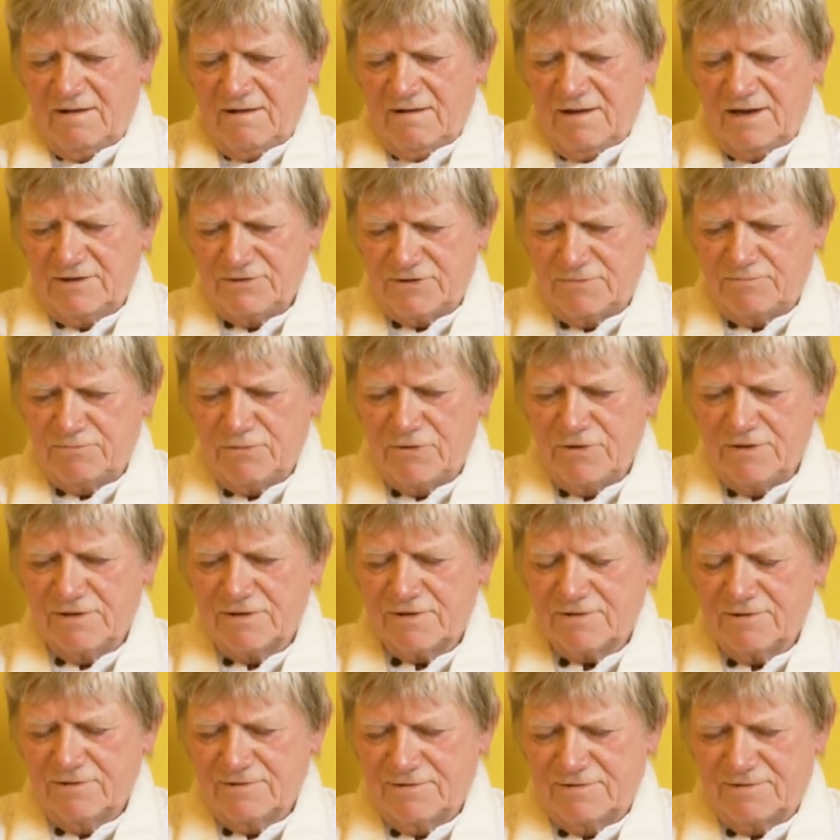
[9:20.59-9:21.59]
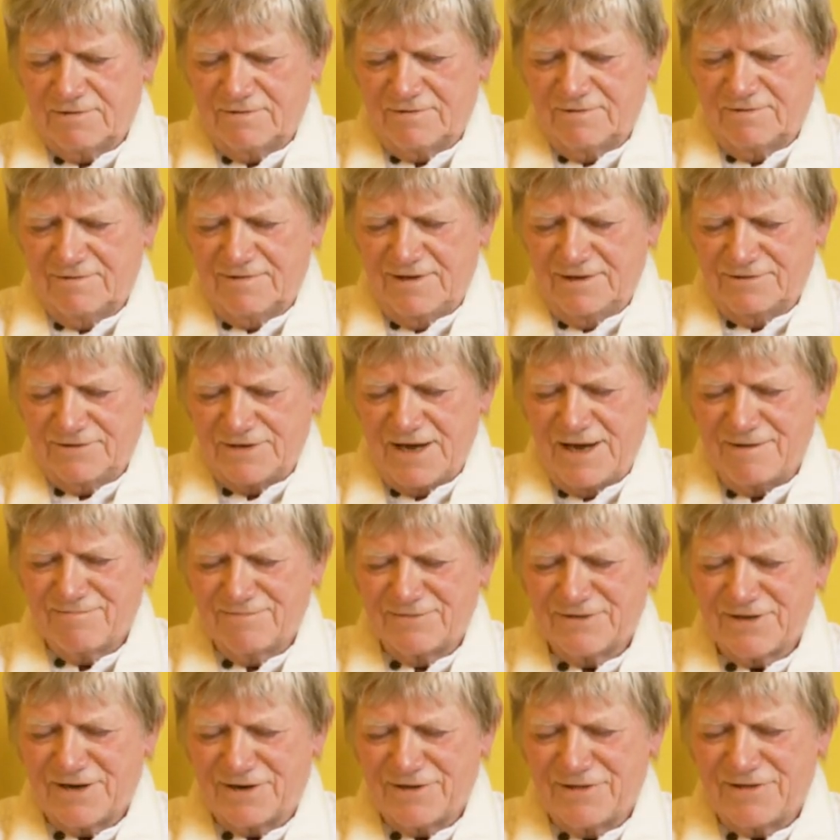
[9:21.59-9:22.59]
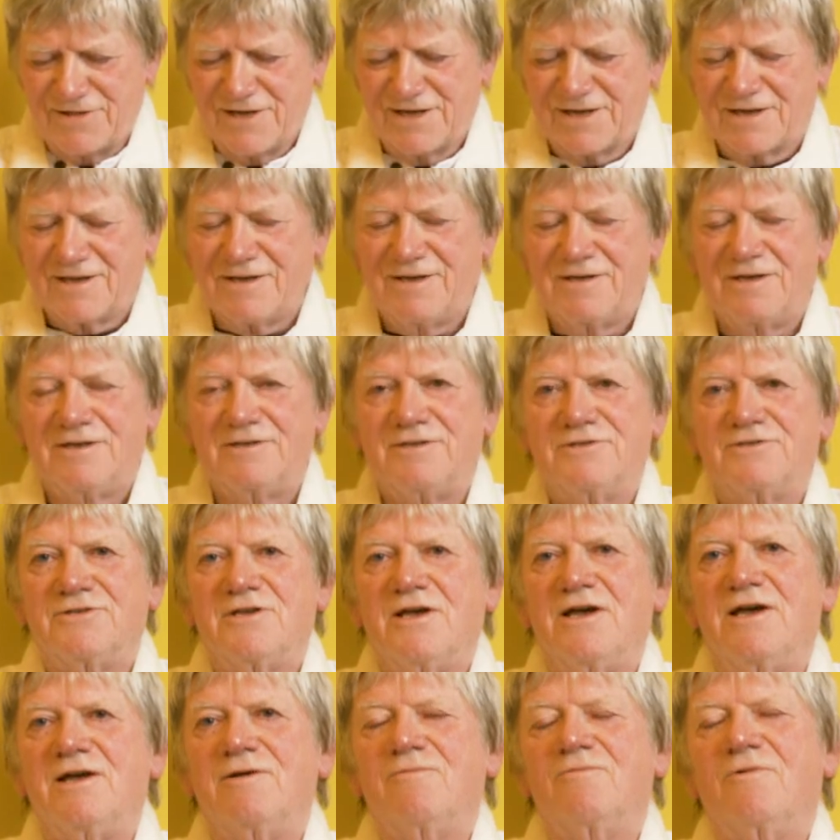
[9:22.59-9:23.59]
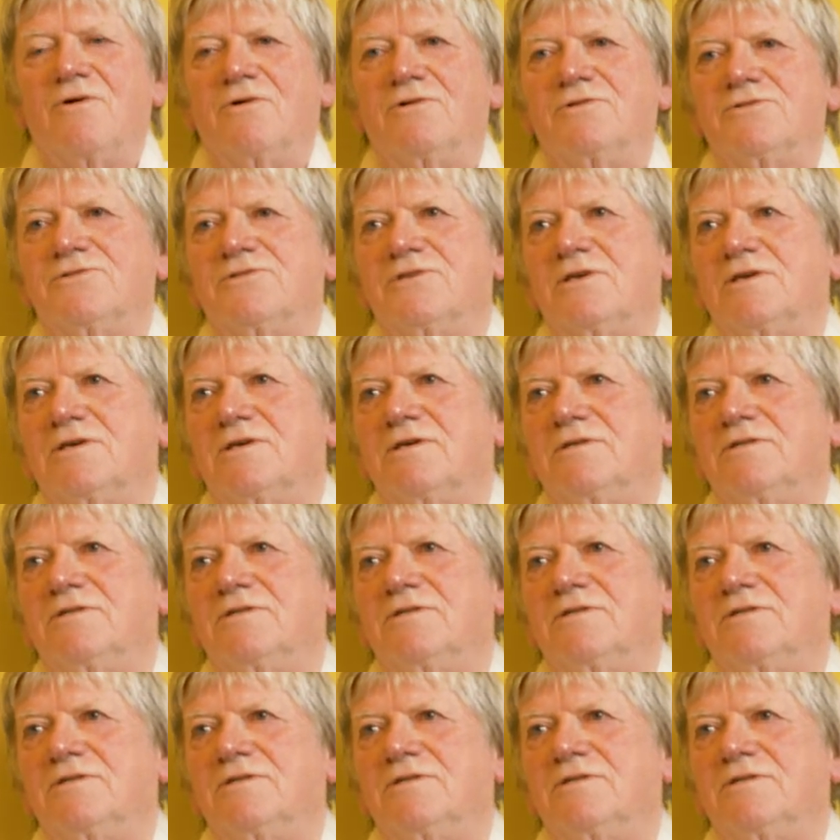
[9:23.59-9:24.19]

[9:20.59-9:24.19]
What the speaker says: That's a pretty good attempt, I think, at saying what